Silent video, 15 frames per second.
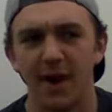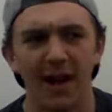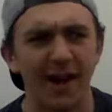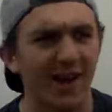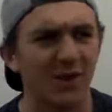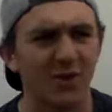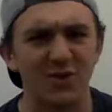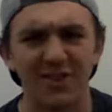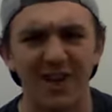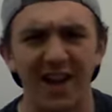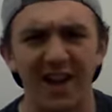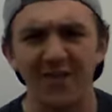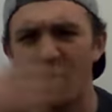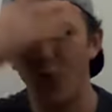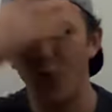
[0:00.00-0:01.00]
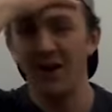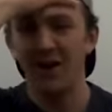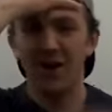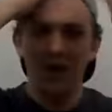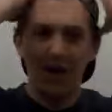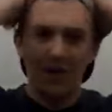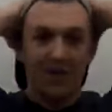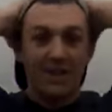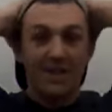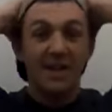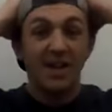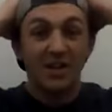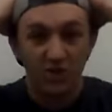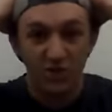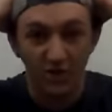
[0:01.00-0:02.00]
I gotta go skydiving. What? Oh,
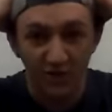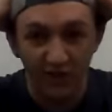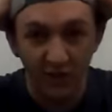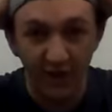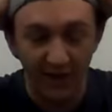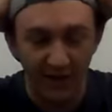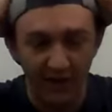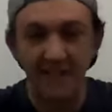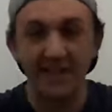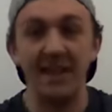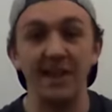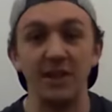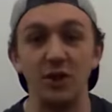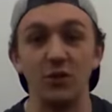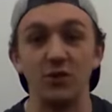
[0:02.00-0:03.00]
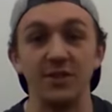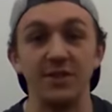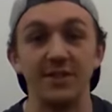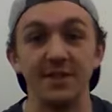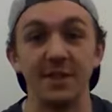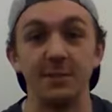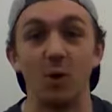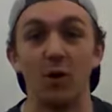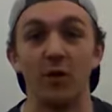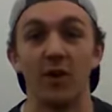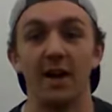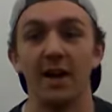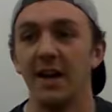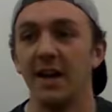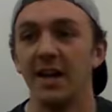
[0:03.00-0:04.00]
he starts freaking out. He loses sleep over
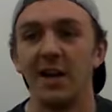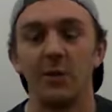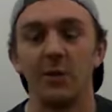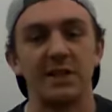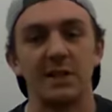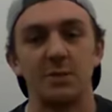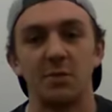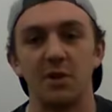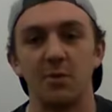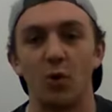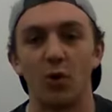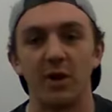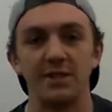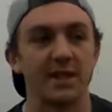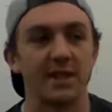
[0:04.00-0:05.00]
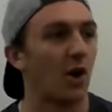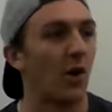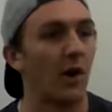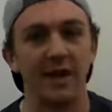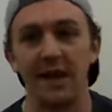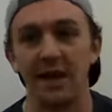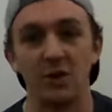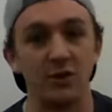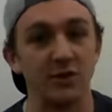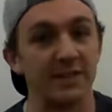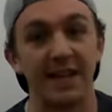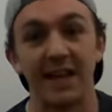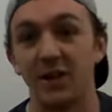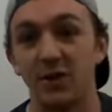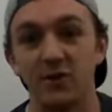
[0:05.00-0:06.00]
it. He wakes up in the morning. He's like, oh, I can't do this.
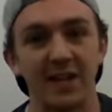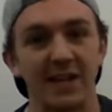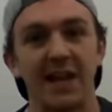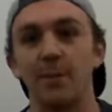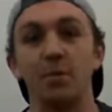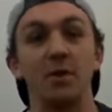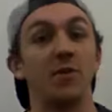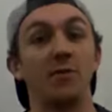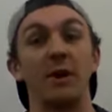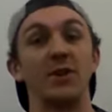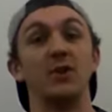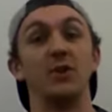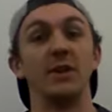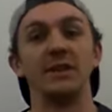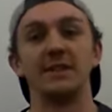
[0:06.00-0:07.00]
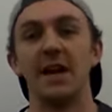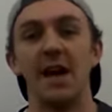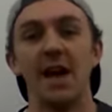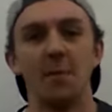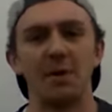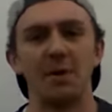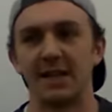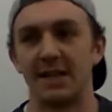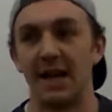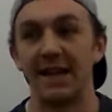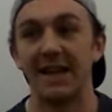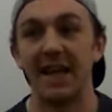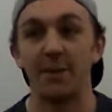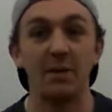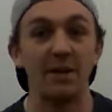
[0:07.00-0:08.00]
I can't do this. I can't believe I'm about to do this. But he's like, I
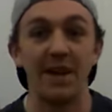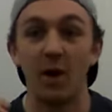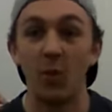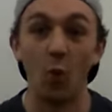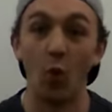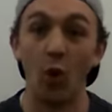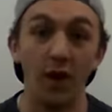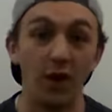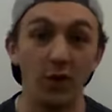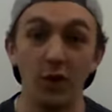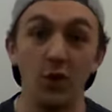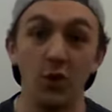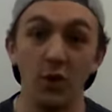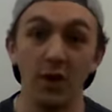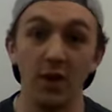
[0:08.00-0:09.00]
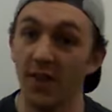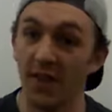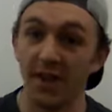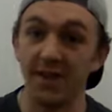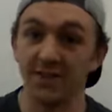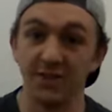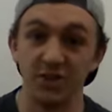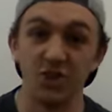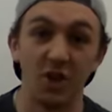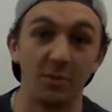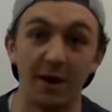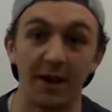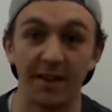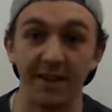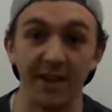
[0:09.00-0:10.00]
can't be that one dude that doesn't
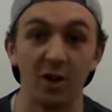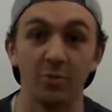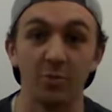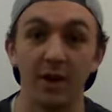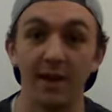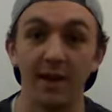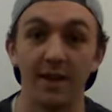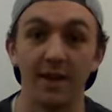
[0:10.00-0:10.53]
jump out of the airplane.